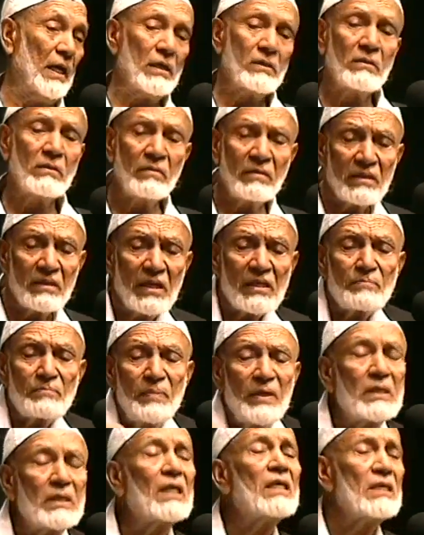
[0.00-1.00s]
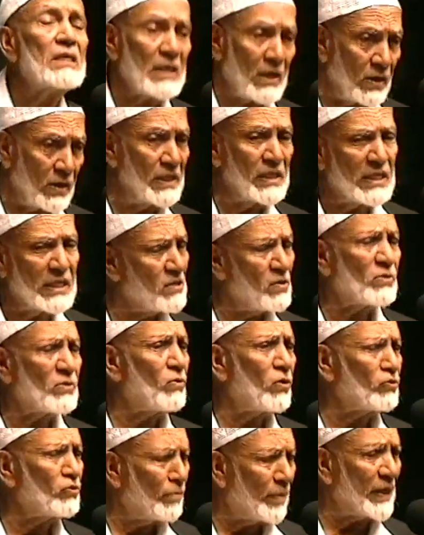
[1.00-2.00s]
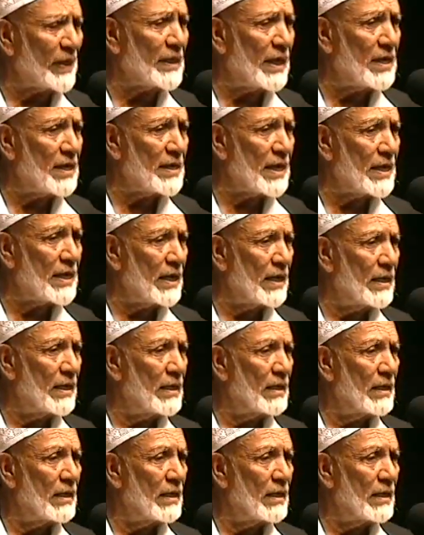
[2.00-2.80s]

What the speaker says: So this piece here, is it not occupied territory?